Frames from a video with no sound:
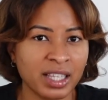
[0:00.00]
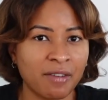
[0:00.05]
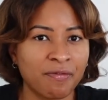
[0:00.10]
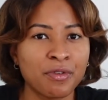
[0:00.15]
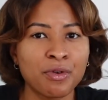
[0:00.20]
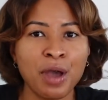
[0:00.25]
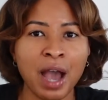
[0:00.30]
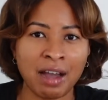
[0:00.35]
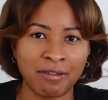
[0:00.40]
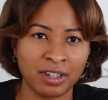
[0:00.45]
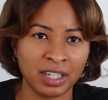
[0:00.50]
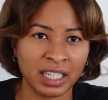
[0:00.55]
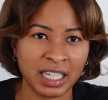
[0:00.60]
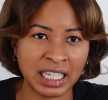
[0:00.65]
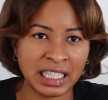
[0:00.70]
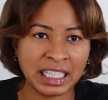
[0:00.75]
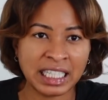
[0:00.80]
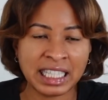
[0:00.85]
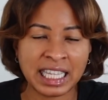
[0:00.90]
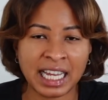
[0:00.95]
if you ever
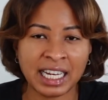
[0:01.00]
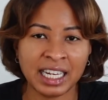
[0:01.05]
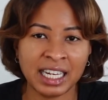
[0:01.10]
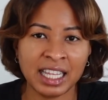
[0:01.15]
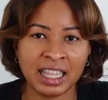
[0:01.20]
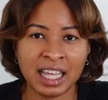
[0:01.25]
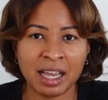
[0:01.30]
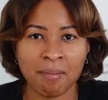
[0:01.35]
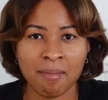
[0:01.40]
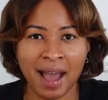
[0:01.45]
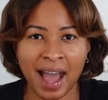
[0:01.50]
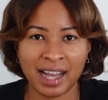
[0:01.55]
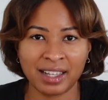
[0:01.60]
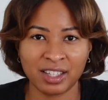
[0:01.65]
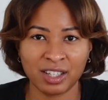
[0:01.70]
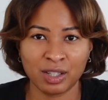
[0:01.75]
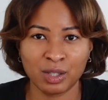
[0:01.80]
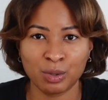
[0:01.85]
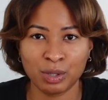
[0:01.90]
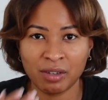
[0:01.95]
need to send anything back
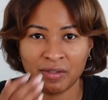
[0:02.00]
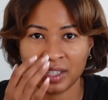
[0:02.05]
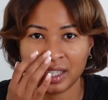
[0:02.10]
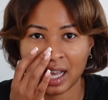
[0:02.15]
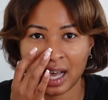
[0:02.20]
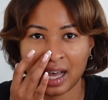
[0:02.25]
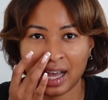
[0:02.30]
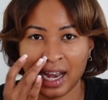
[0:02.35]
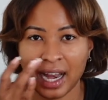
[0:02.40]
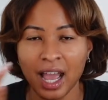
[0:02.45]
to Louis Vuitton. I